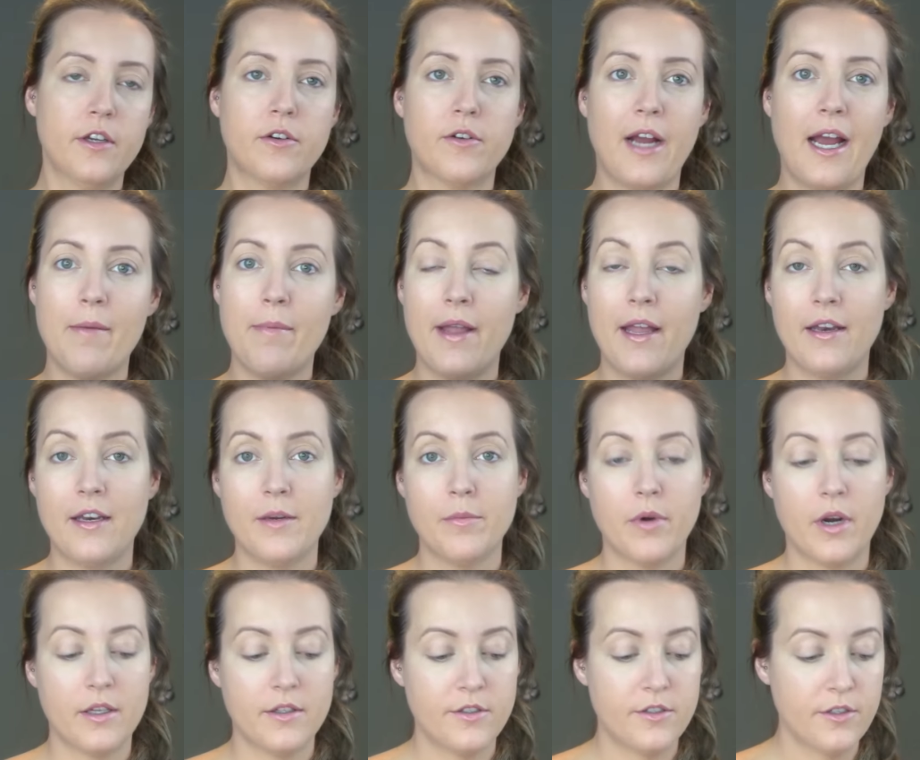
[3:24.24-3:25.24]
grab any
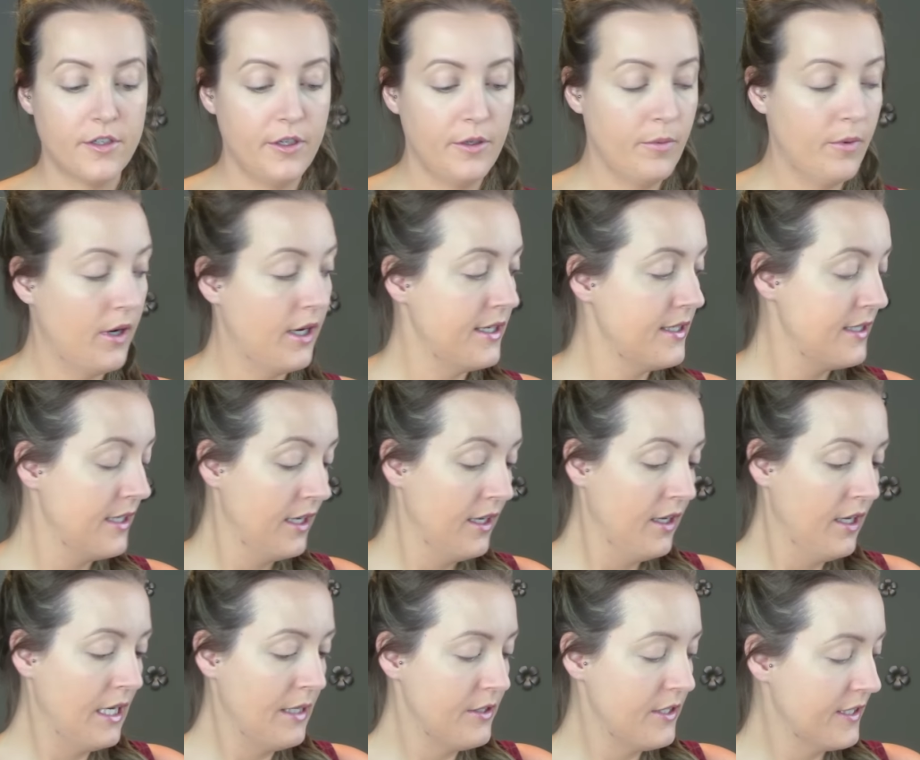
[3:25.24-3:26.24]
bronzer you want.
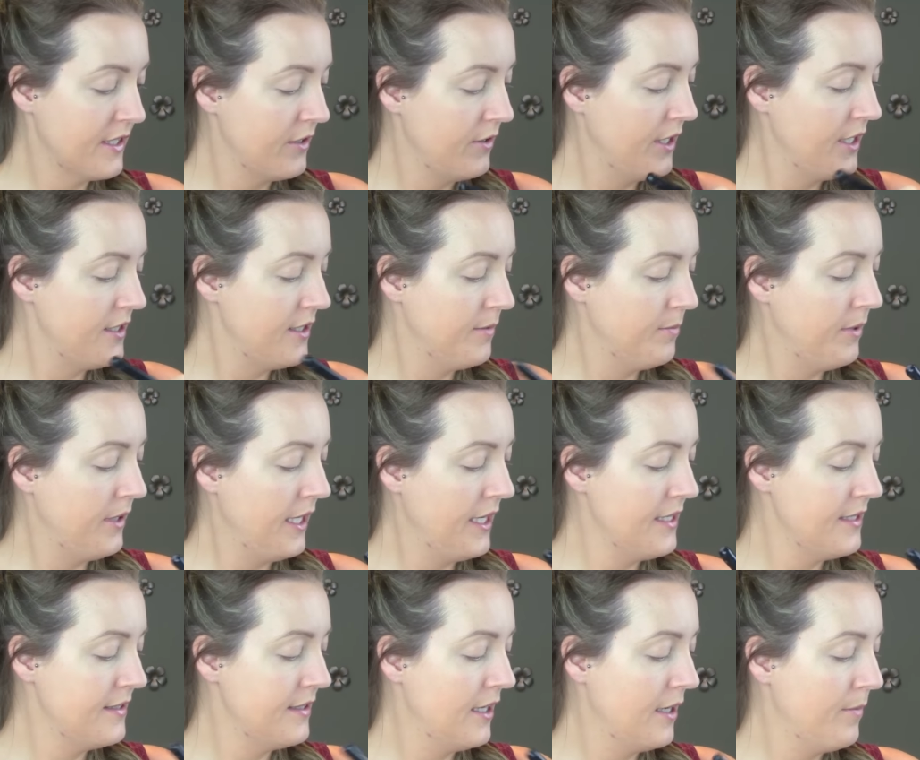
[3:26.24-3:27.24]
Just going to
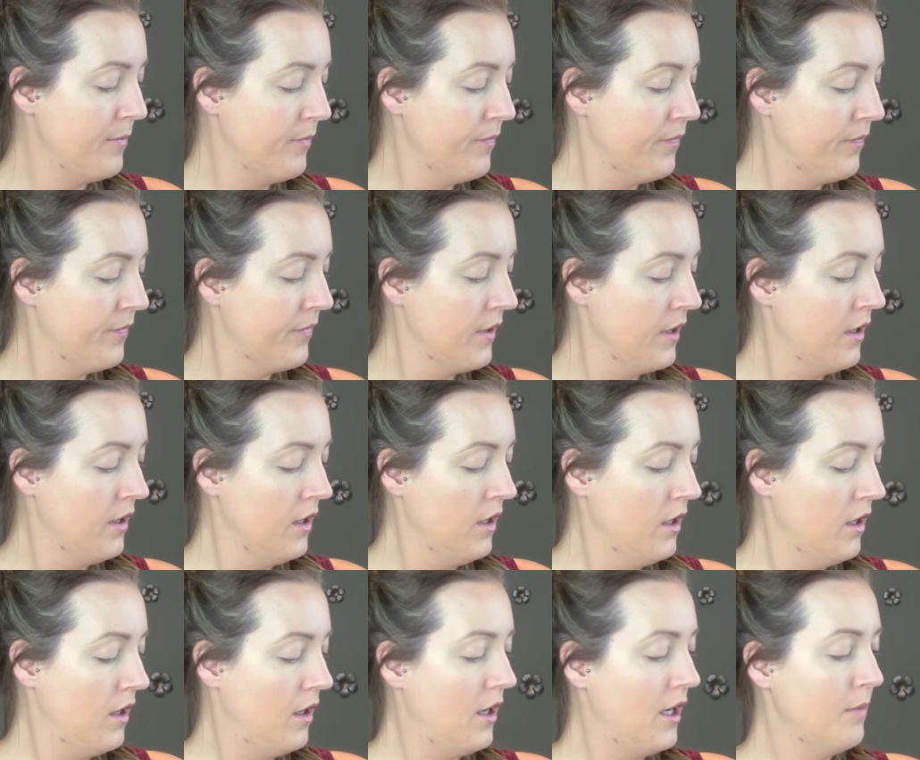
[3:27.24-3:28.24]
place some
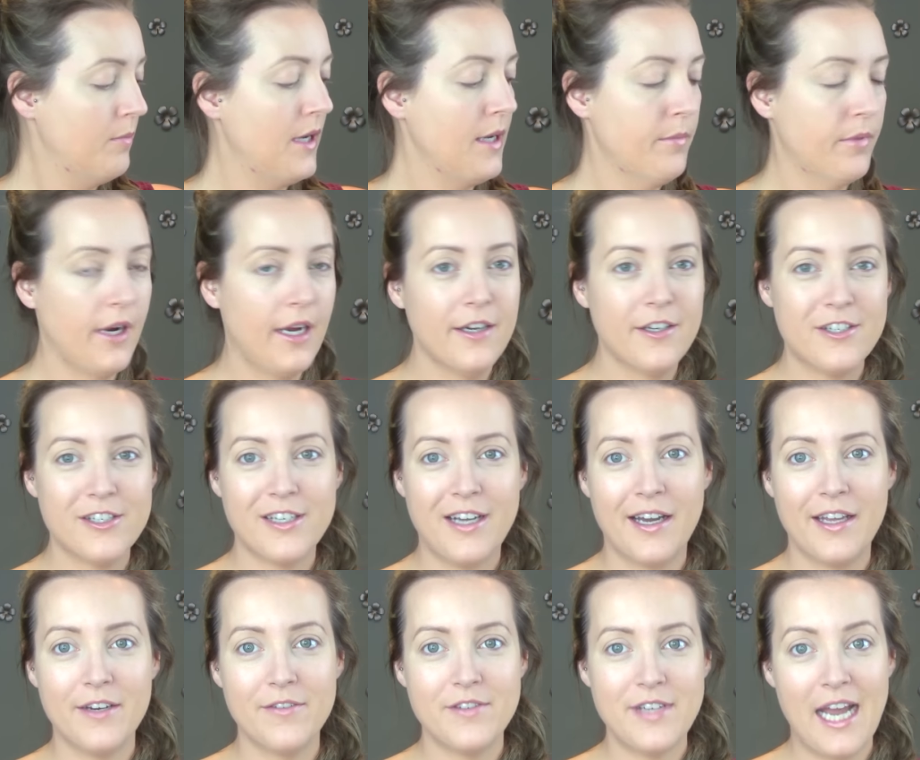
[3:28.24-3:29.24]
on my brush,
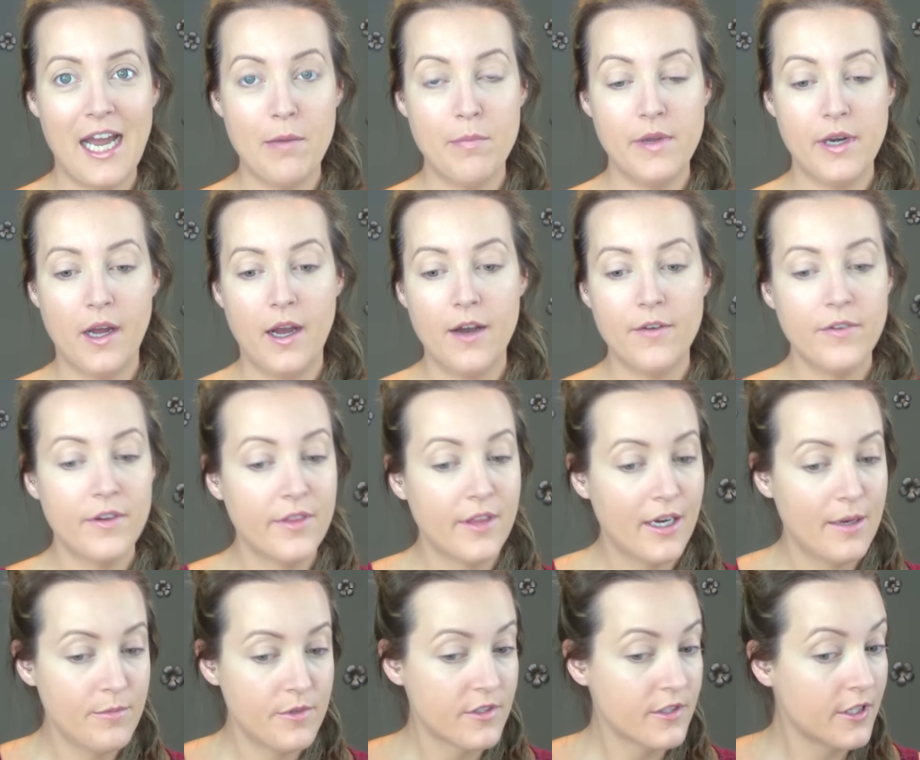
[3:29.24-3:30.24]
kind of tap it off, and
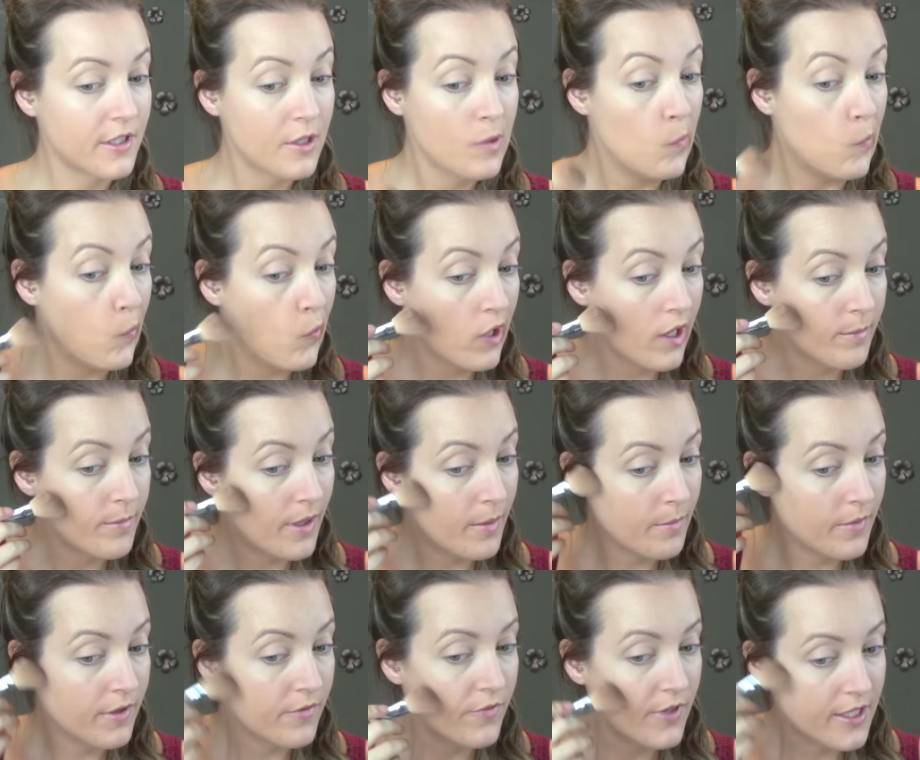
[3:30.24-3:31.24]
then I'm just gonna warm up
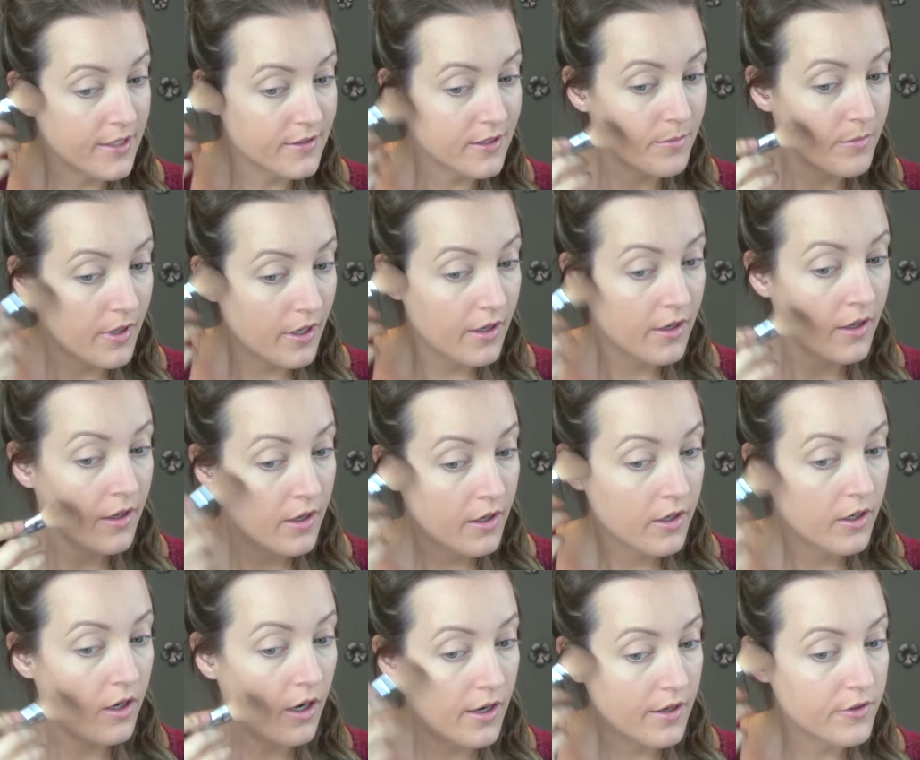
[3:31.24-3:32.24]
my face. I'm not
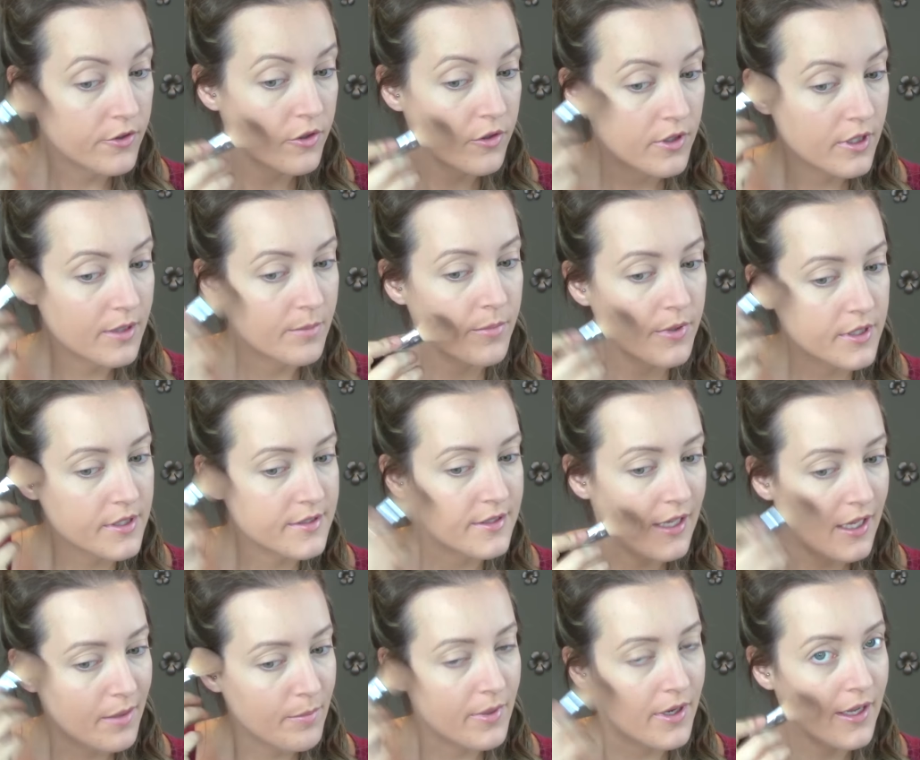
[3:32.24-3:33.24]
contouring per
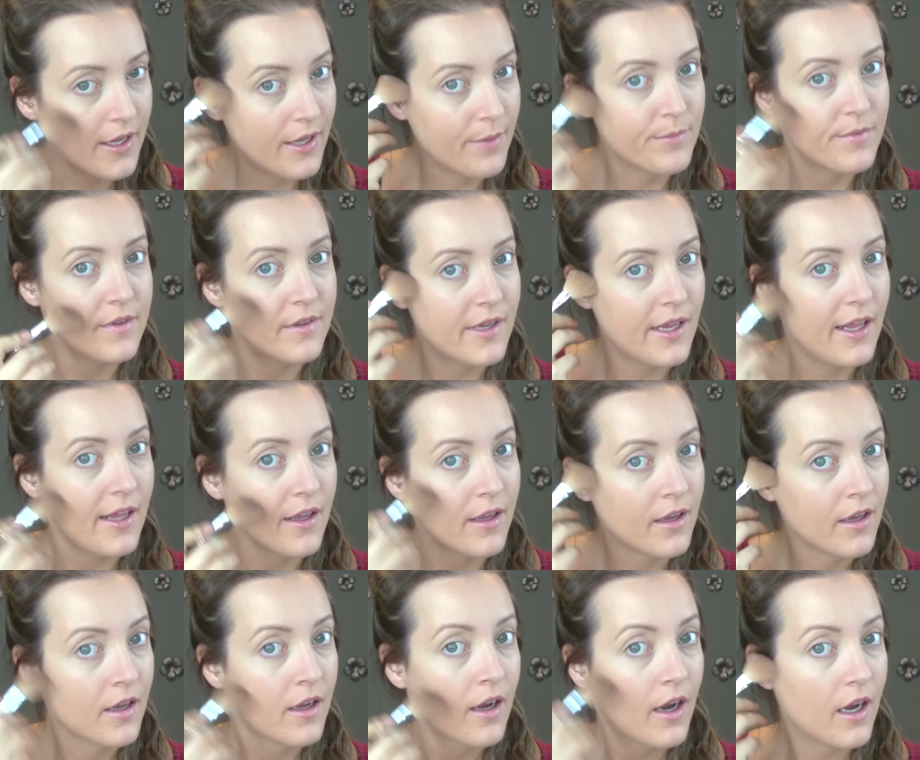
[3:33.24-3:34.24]
se, but I am
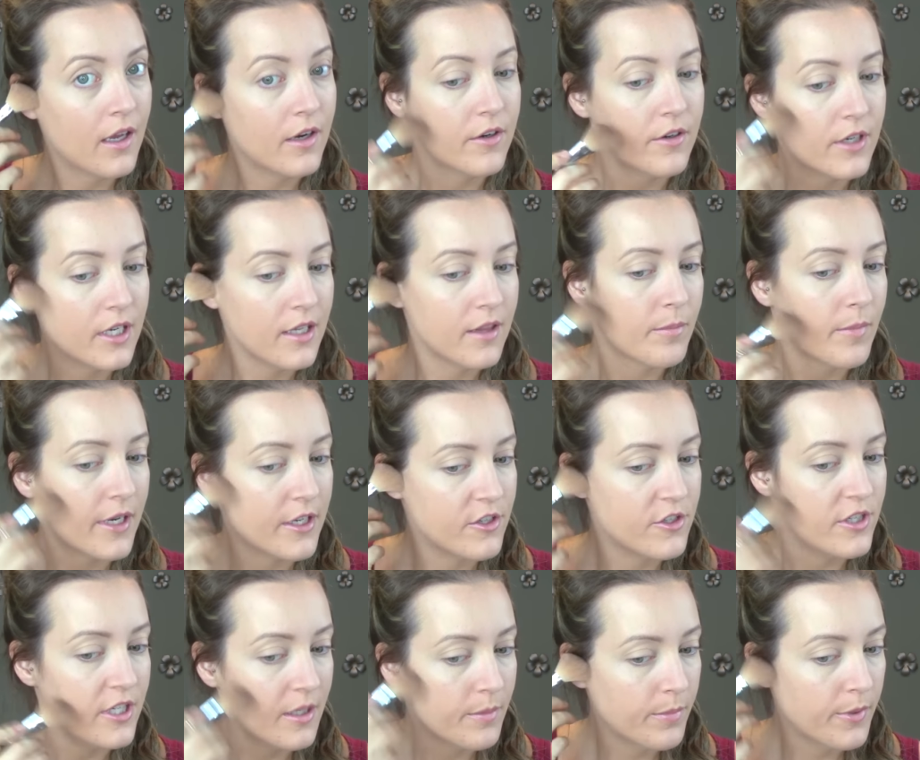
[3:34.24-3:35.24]
staying underneath my
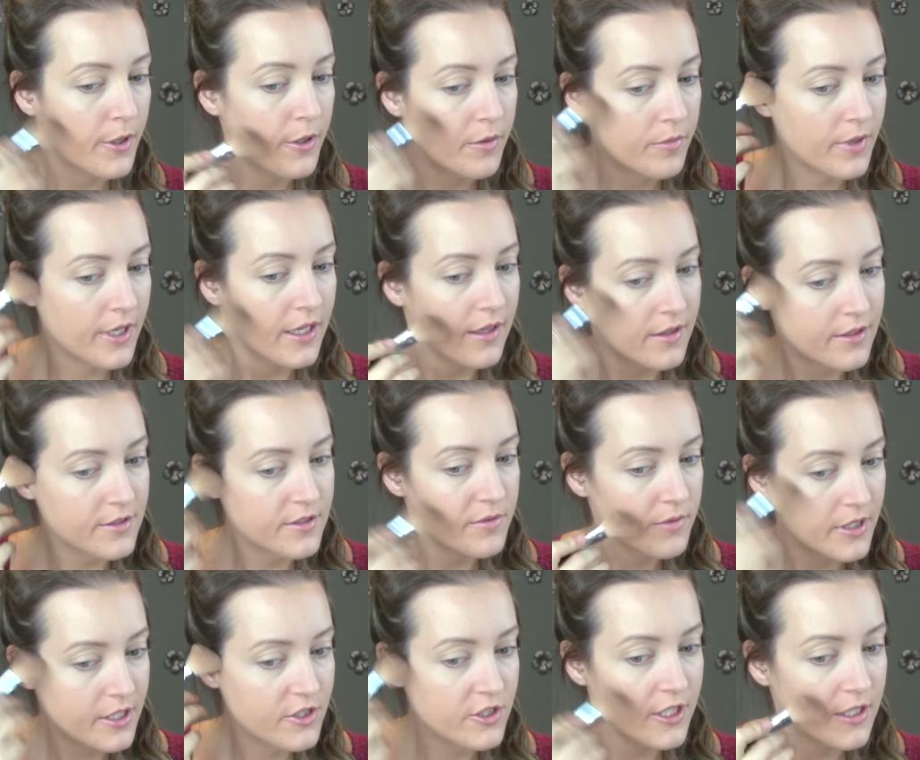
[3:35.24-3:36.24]
cheekbone right in this
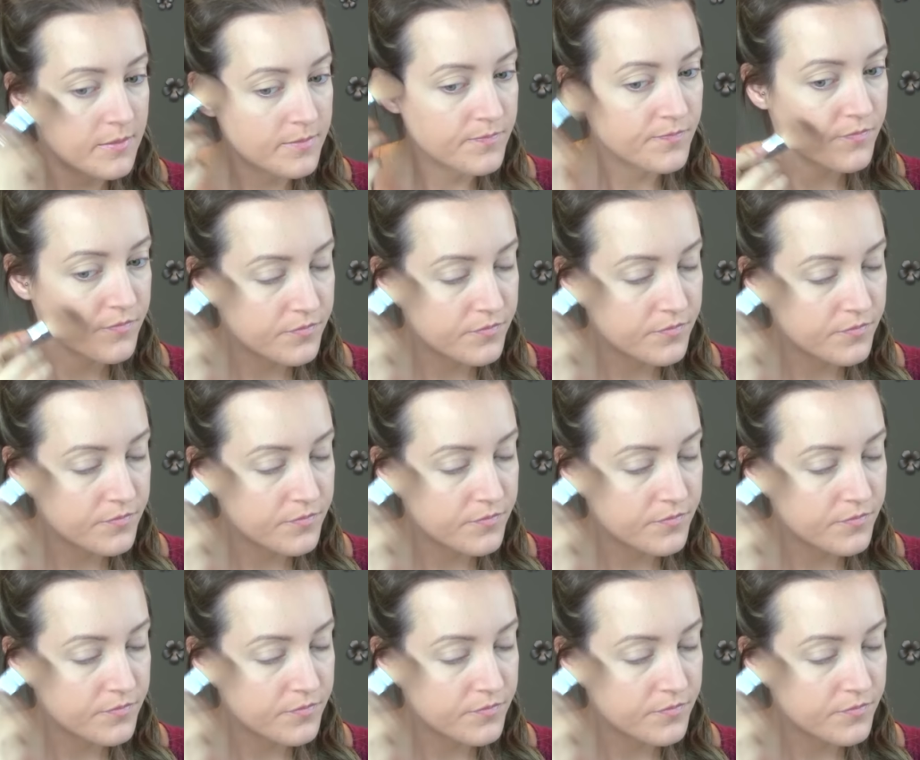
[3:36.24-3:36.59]
region.